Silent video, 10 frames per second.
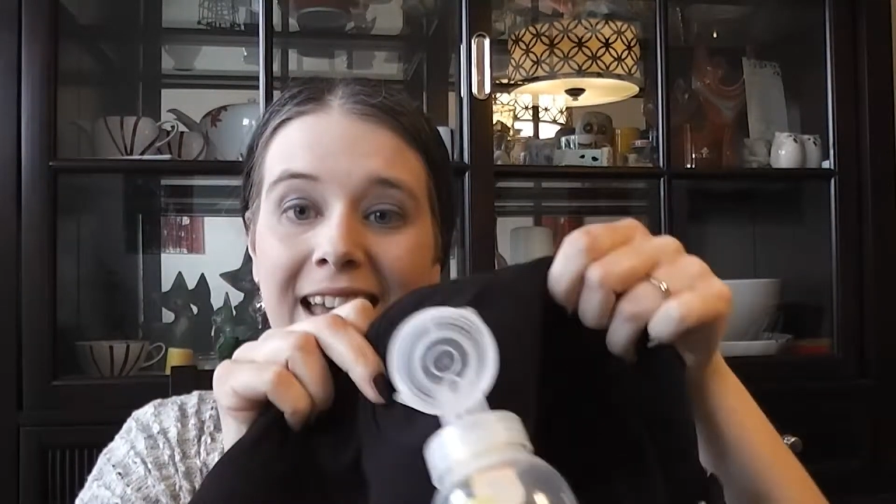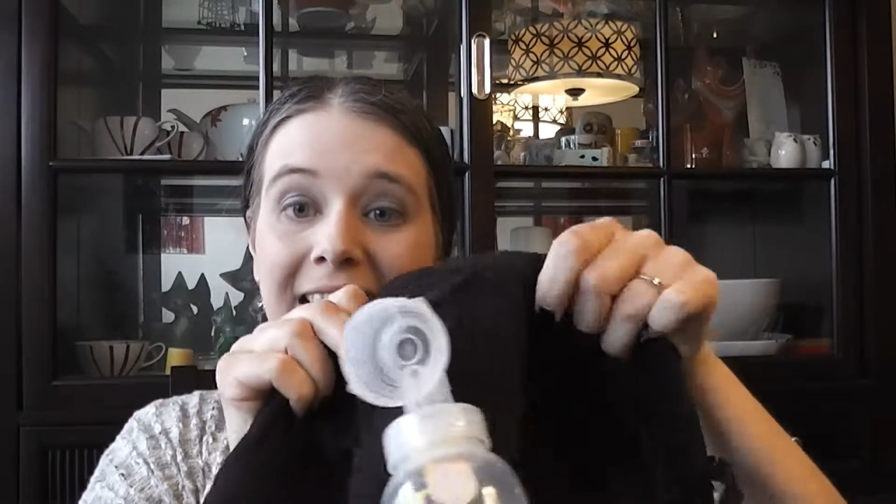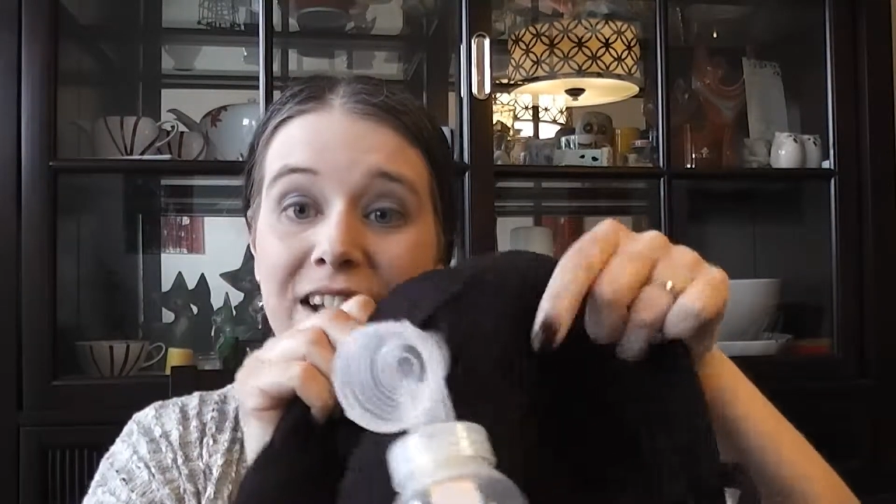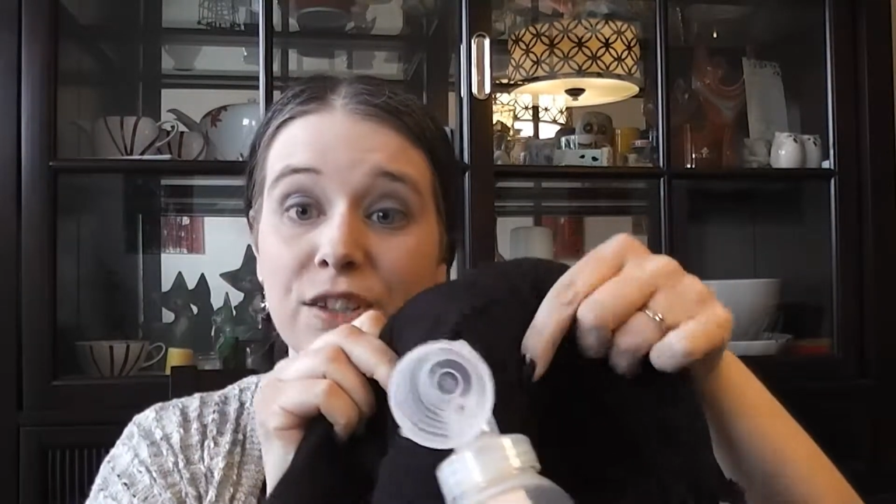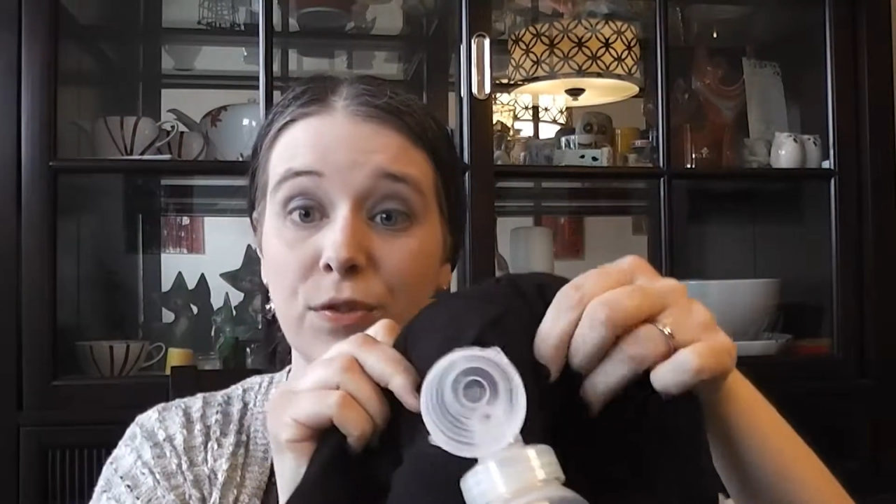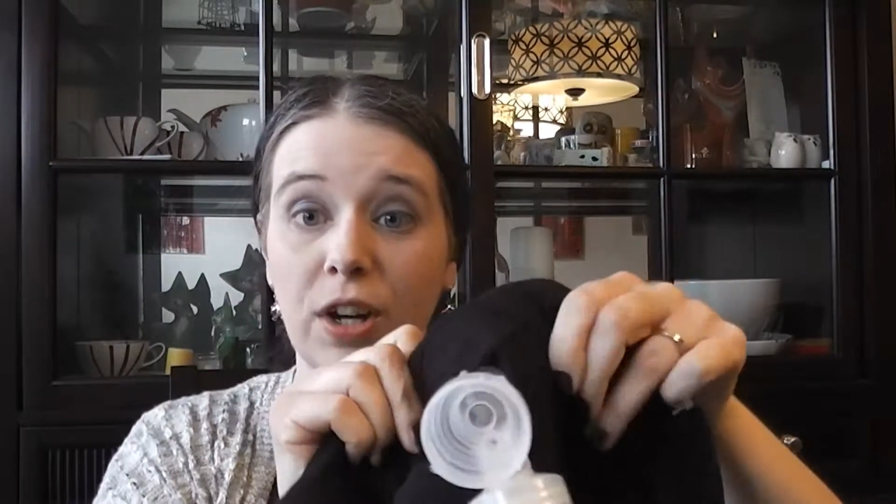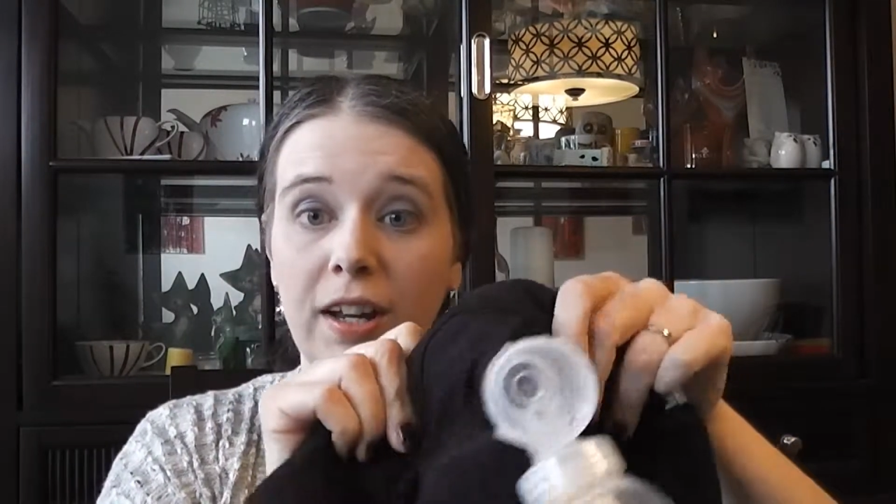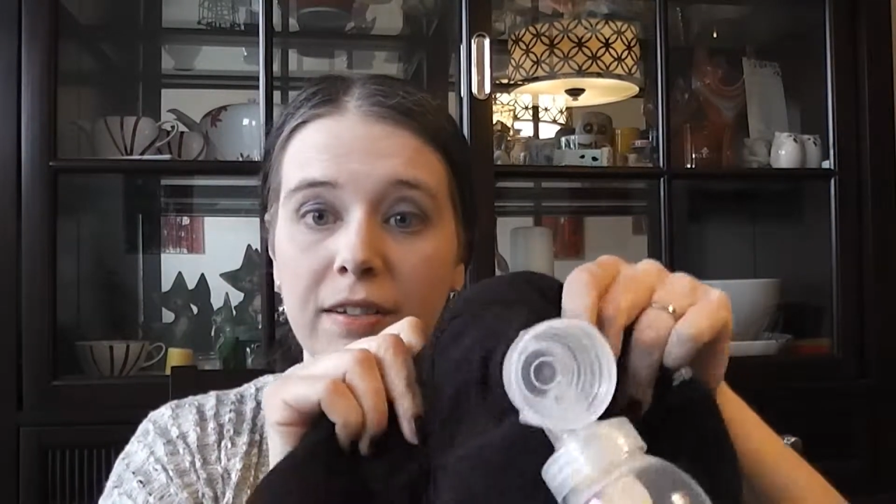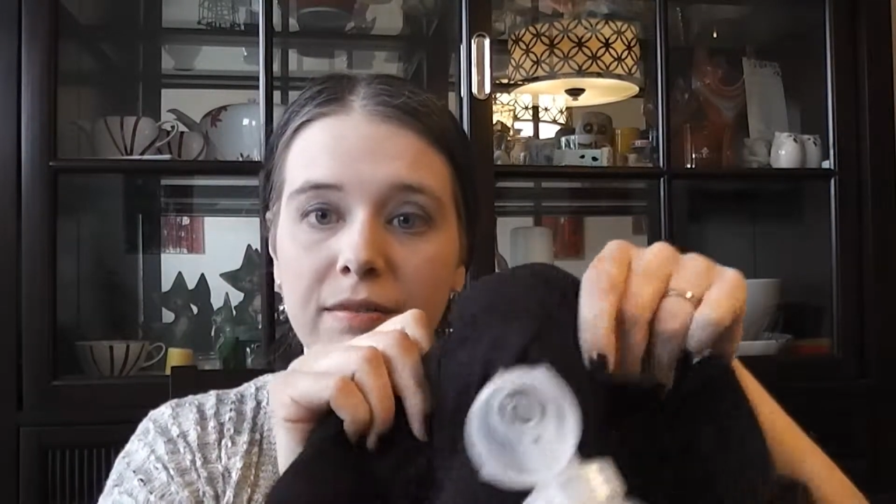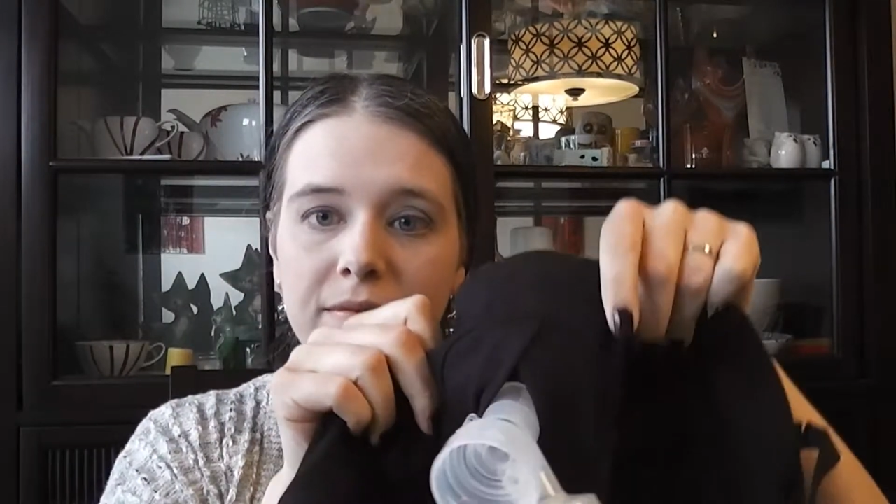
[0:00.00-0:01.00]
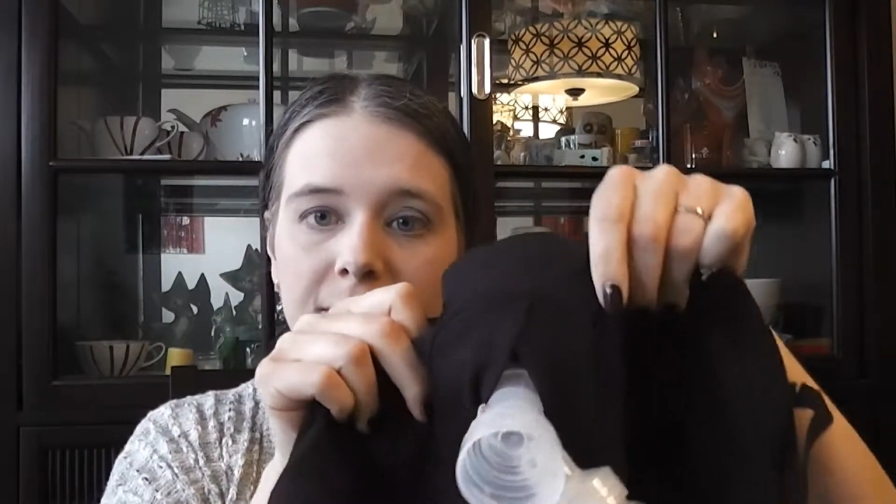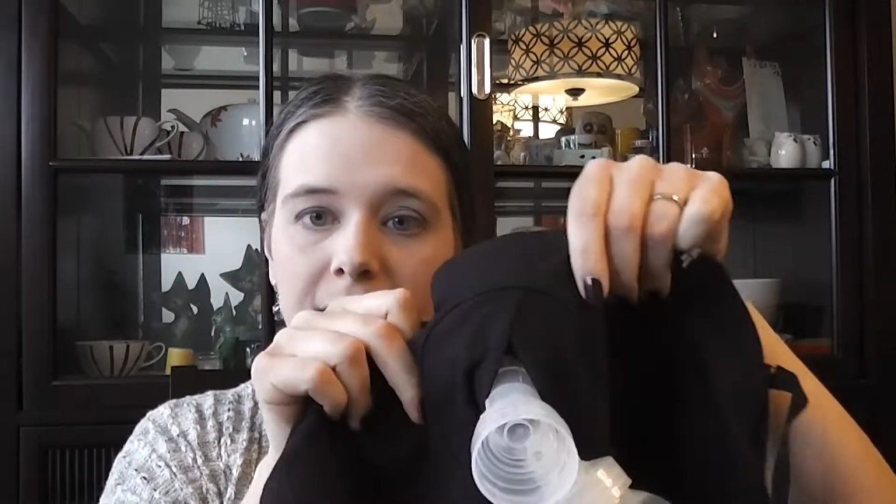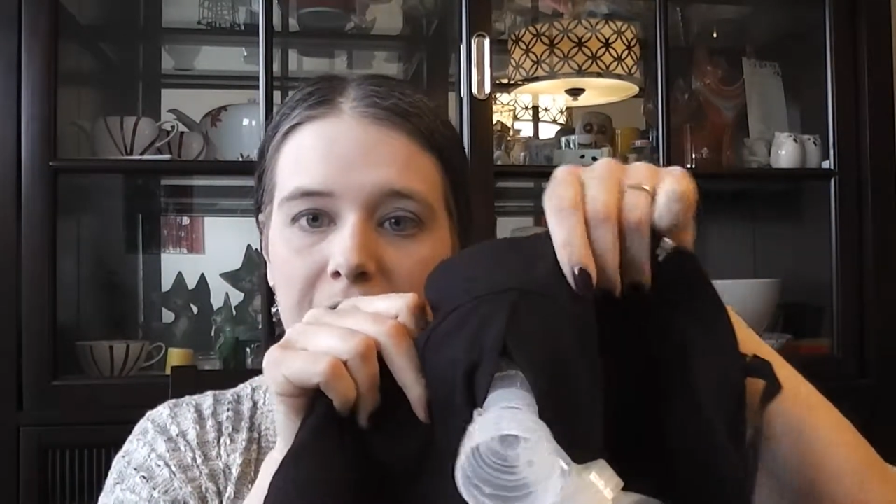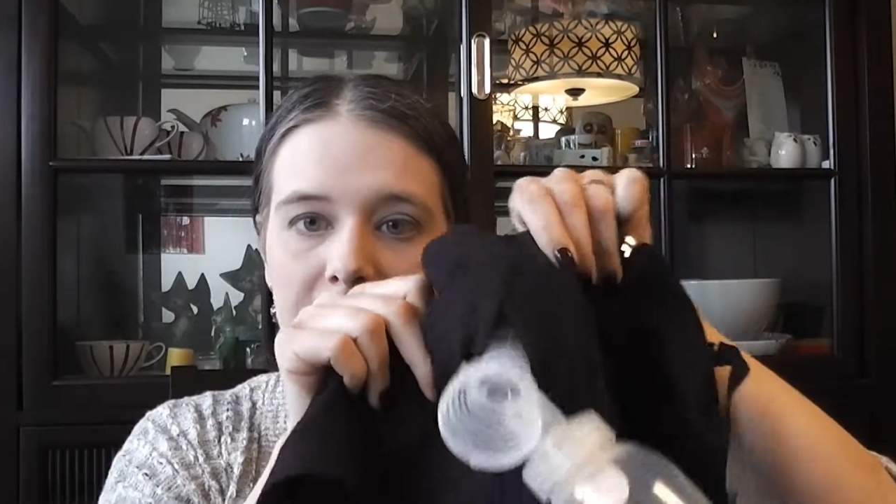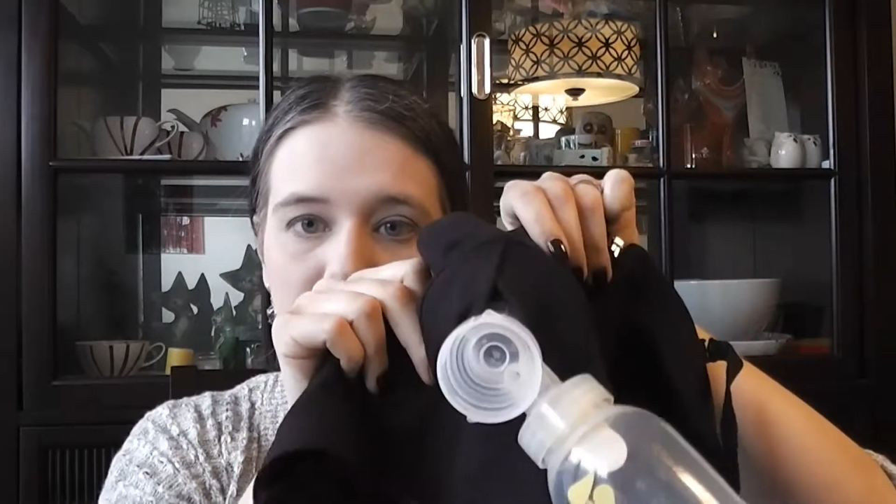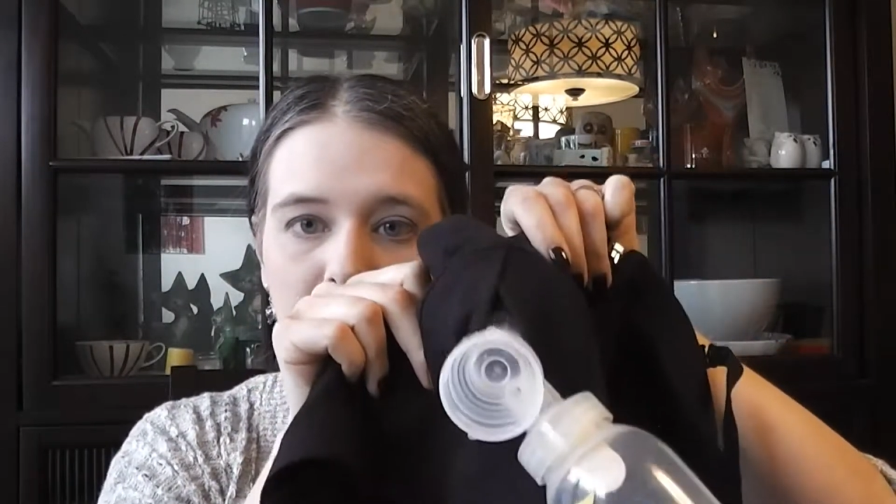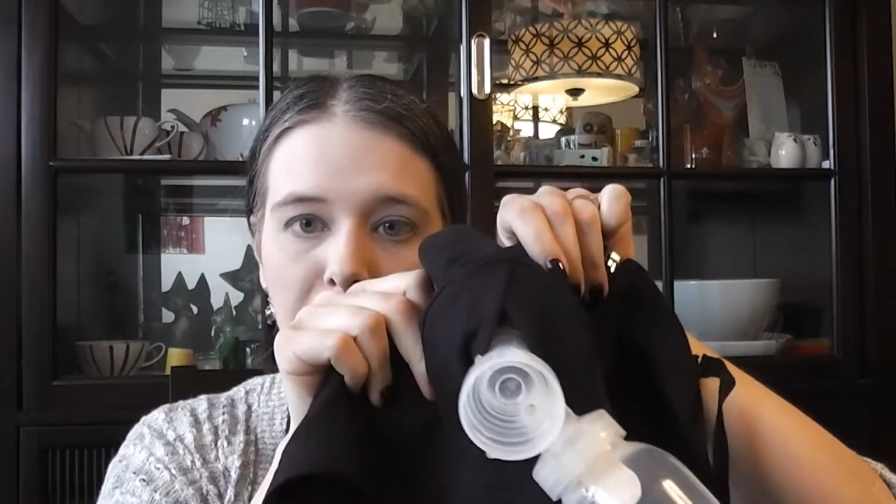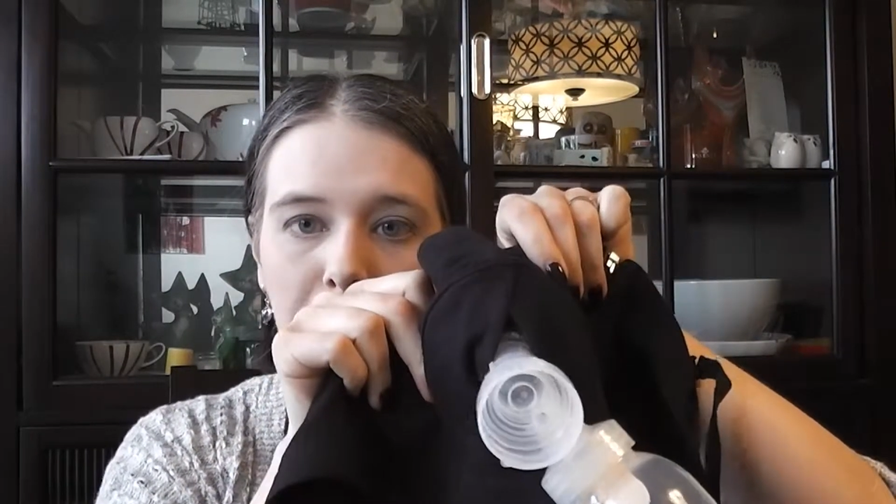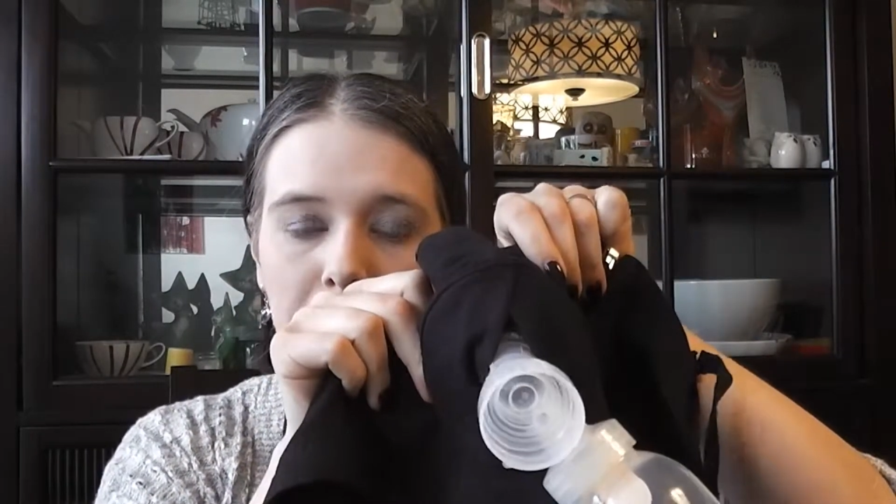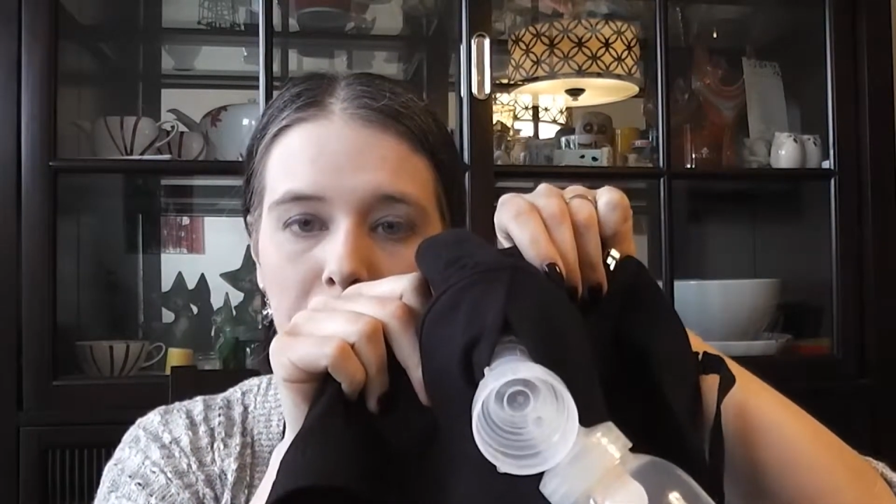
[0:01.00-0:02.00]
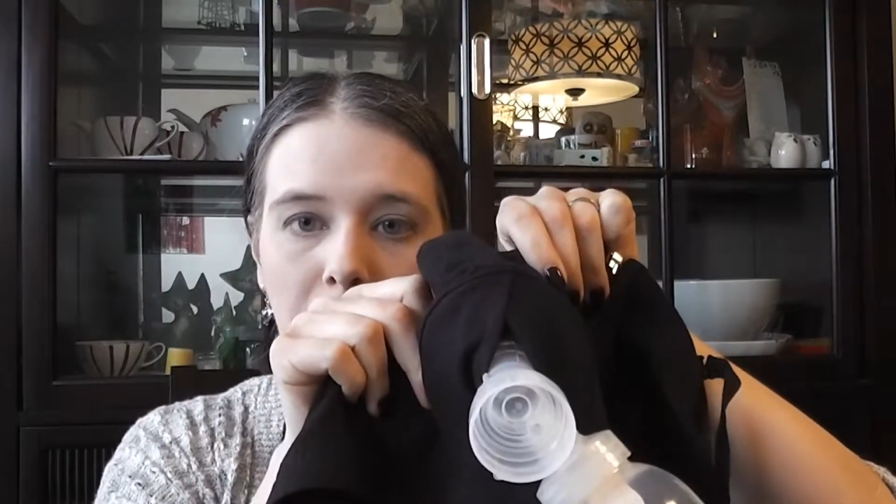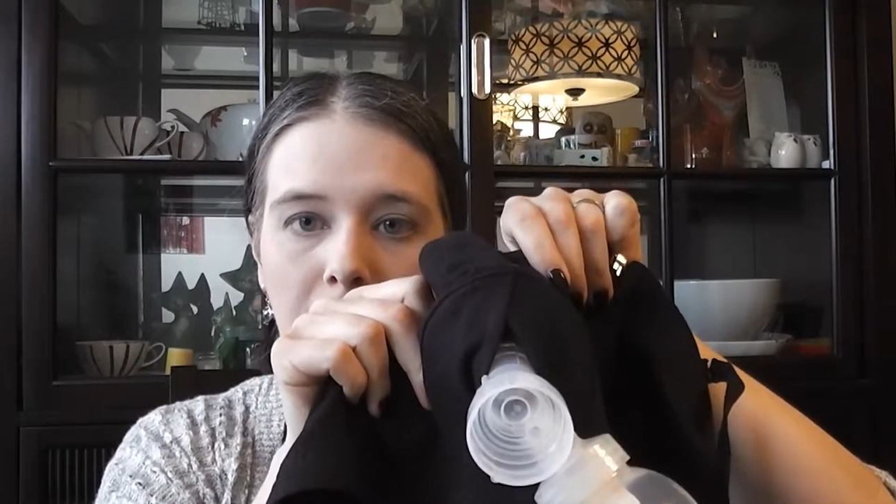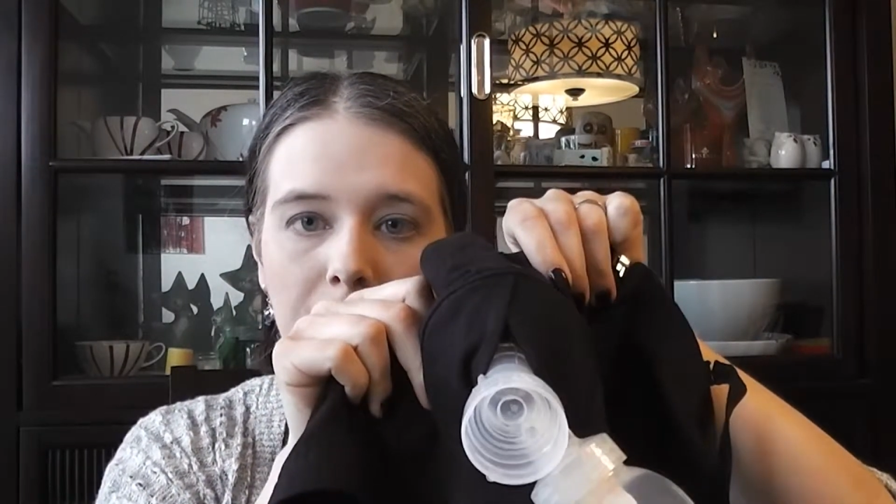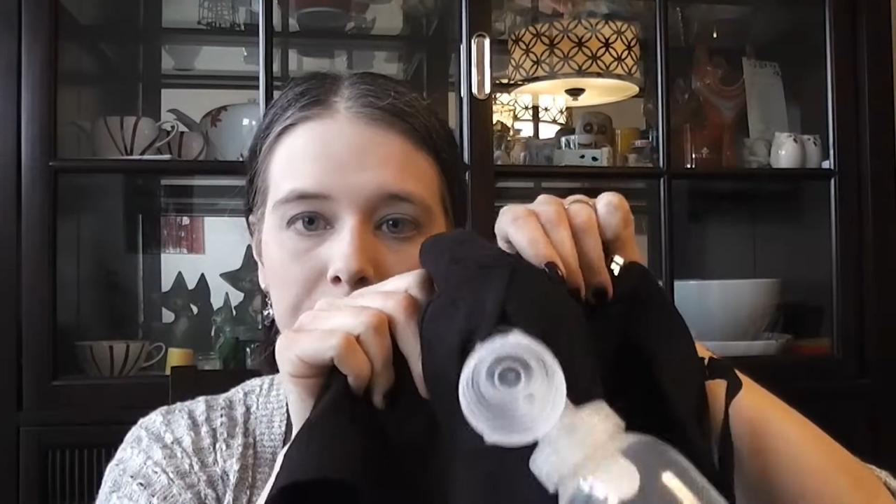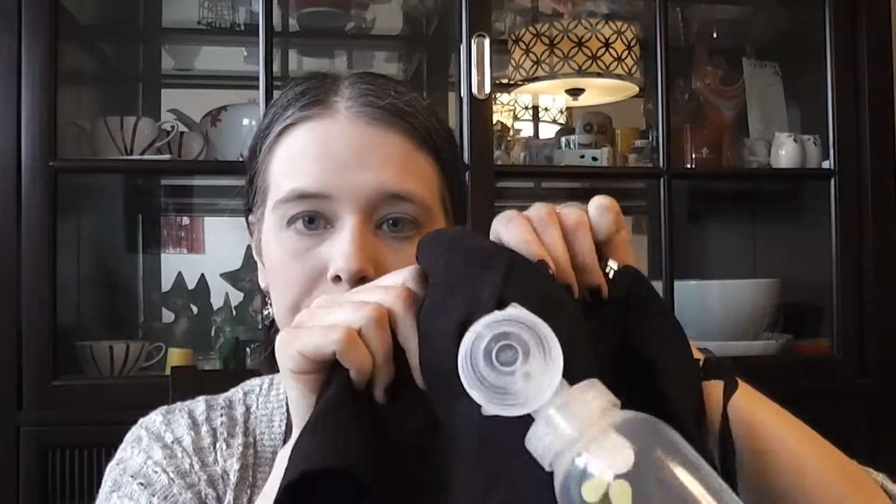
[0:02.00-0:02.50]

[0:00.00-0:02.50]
hands-free pumping bra.